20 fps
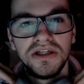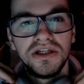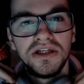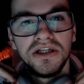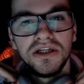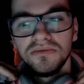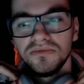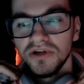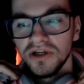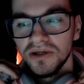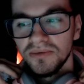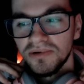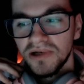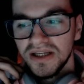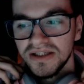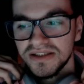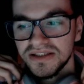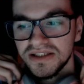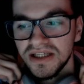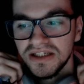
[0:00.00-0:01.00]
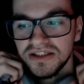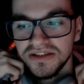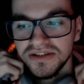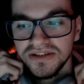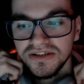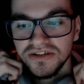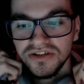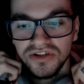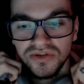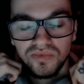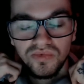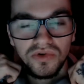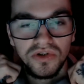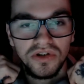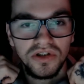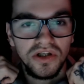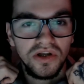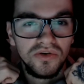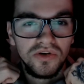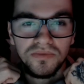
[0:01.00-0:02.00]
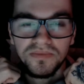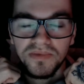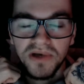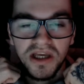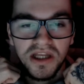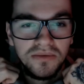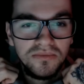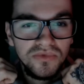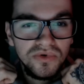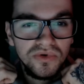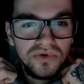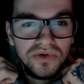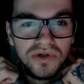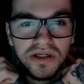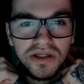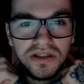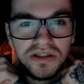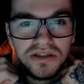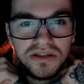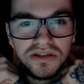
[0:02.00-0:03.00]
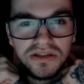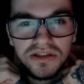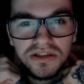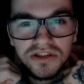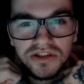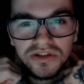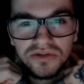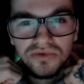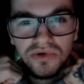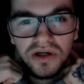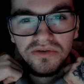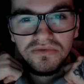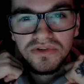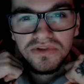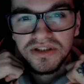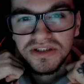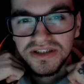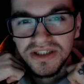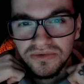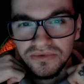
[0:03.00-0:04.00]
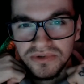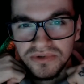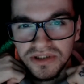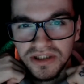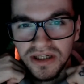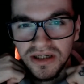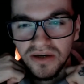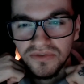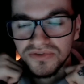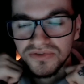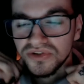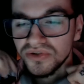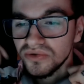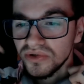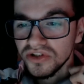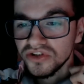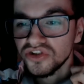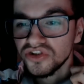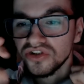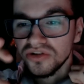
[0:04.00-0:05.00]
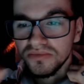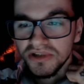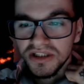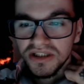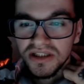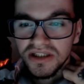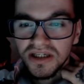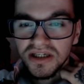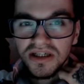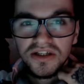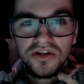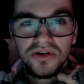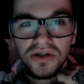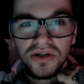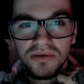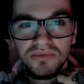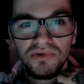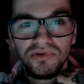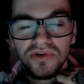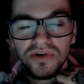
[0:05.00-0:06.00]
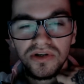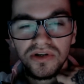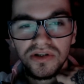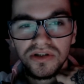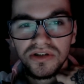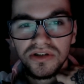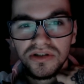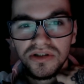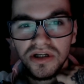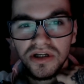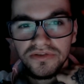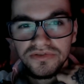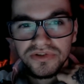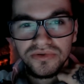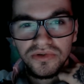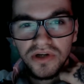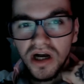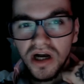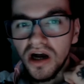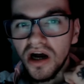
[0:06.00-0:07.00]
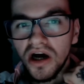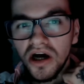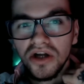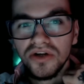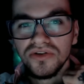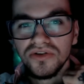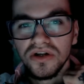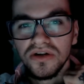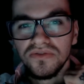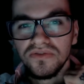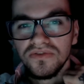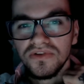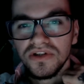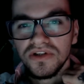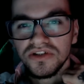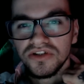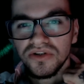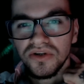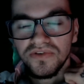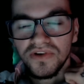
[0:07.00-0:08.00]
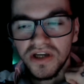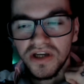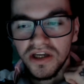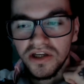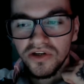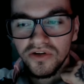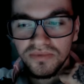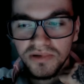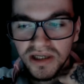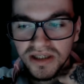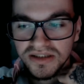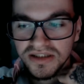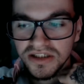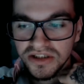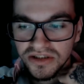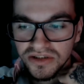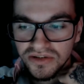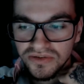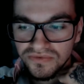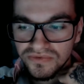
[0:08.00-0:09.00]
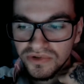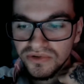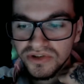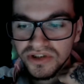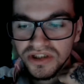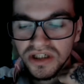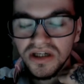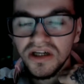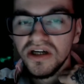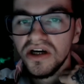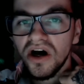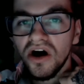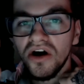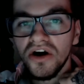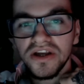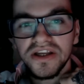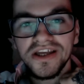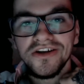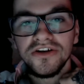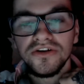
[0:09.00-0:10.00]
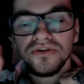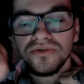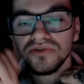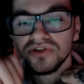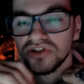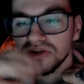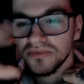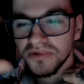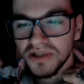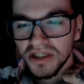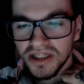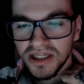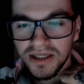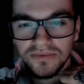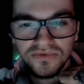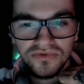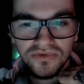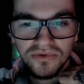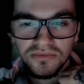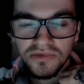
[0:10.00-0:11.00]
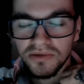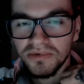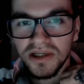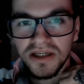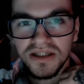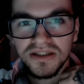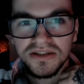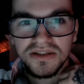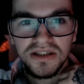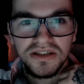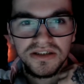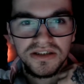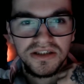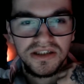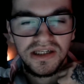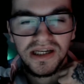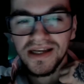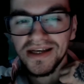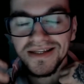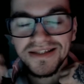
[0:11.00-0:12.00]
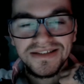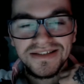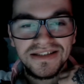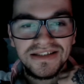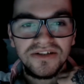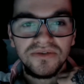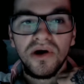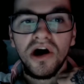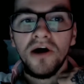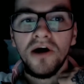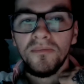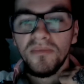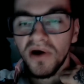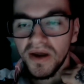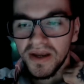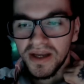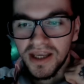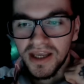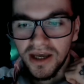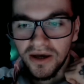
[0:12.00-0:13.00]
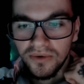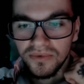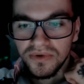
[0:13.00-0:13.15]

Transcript: but the PlayStation just wouldn't load up anymore and until I reset all the data. I've still got some of the data, don't get me wrong. I've still got a hard drive of it, so if I get a new PlayStation in the future, I can do some of the games from my PlayStation, and they're still on my account.